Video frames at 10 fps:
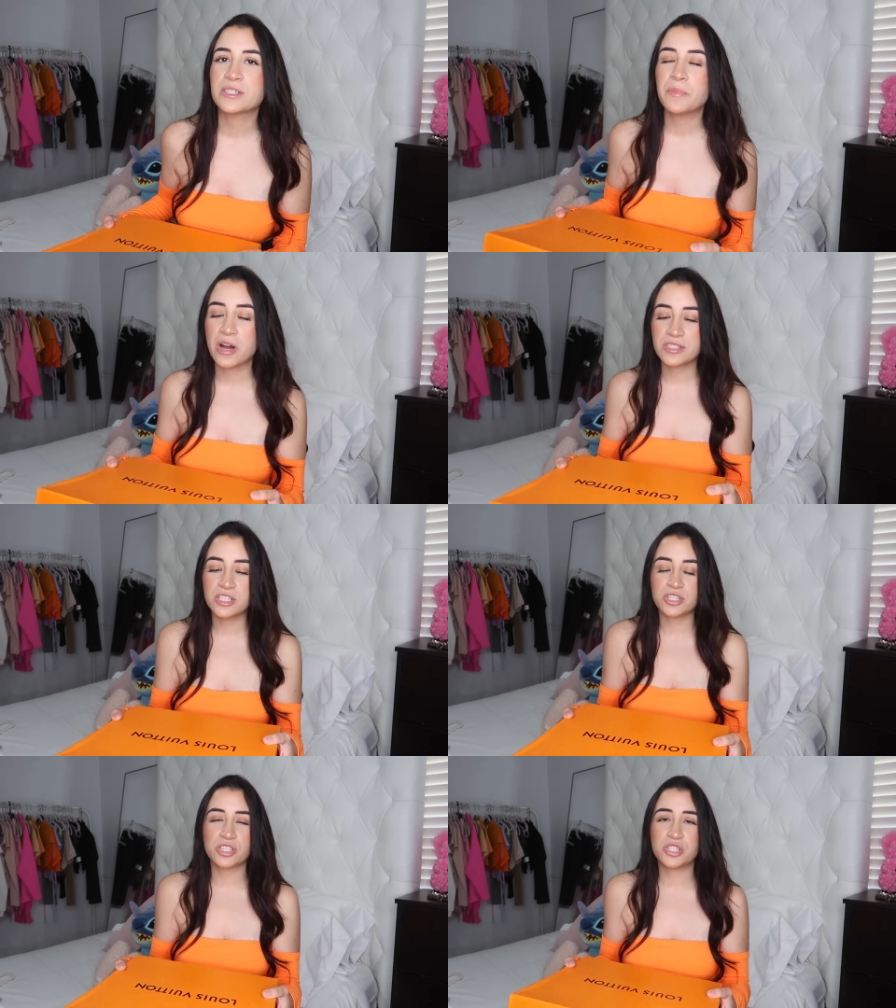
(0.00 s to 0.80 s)
The box
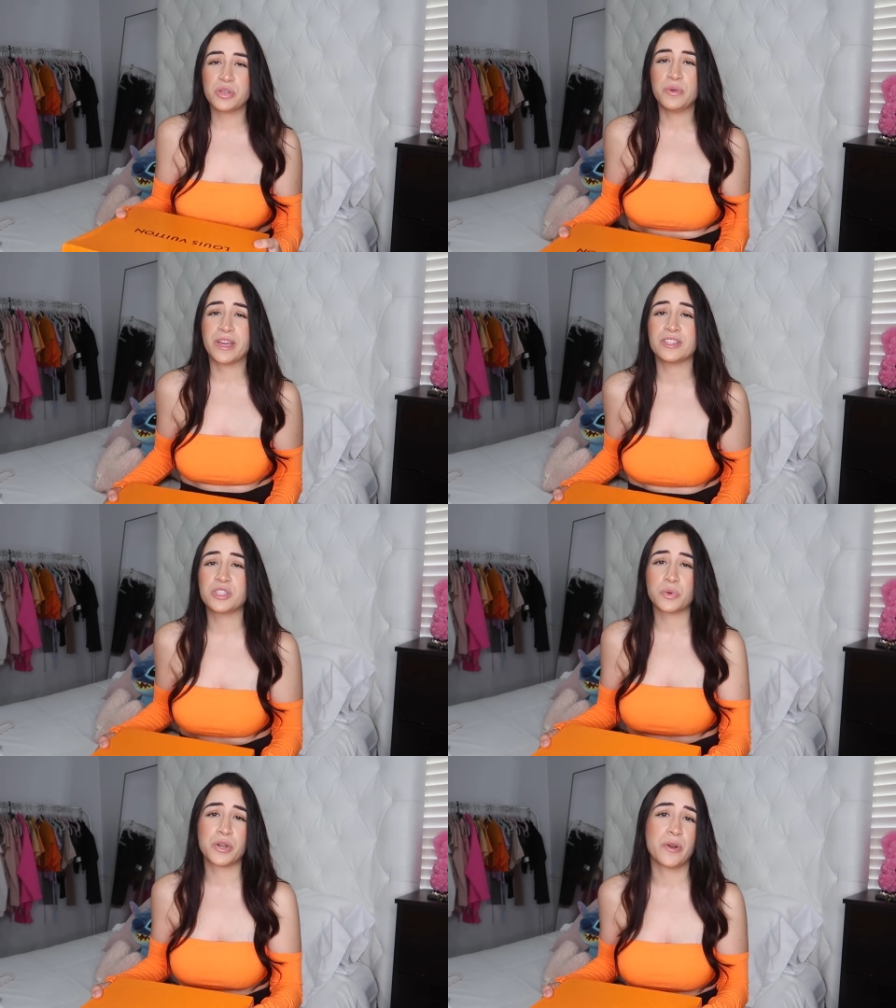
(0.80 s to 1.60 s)
is just so you can
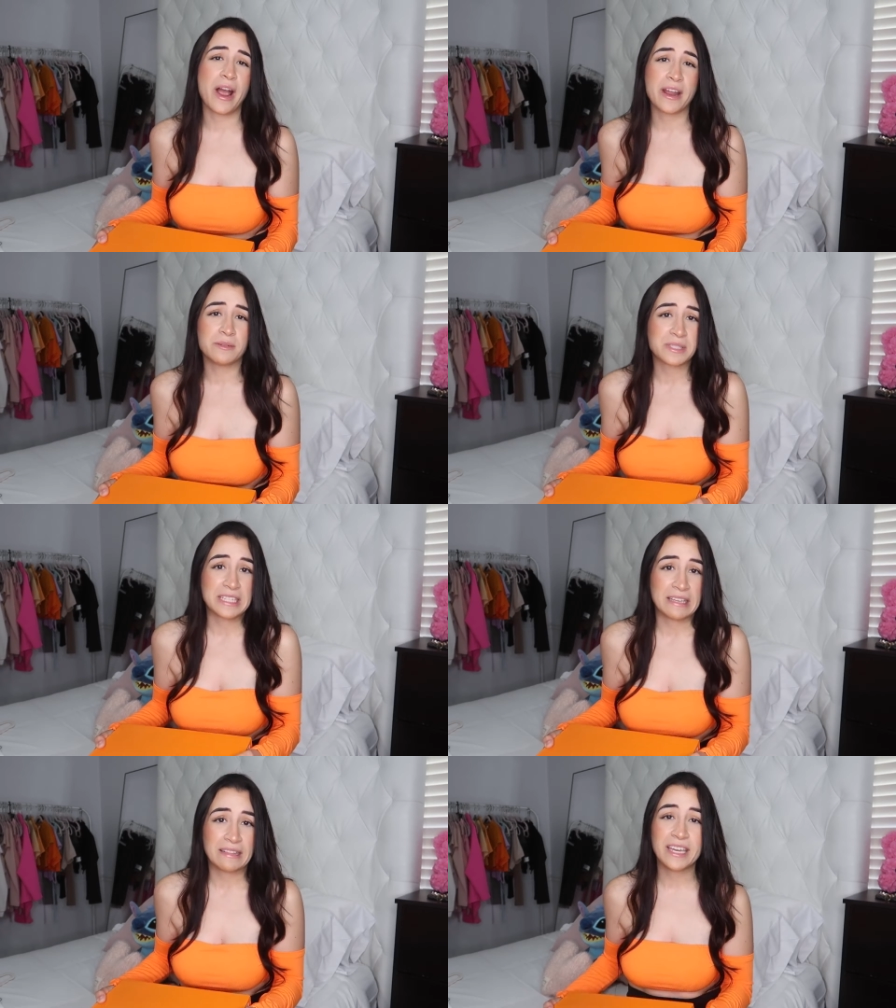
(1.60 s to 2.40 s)
store your items
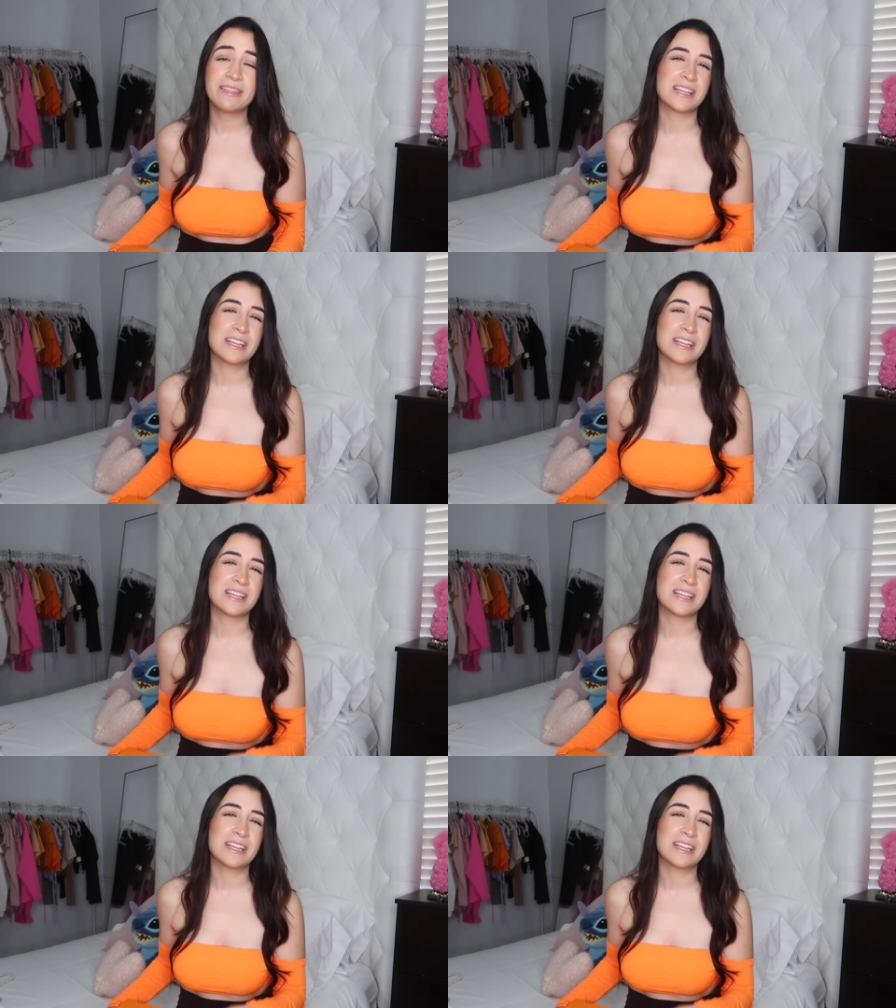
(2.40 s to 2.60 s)
neatly.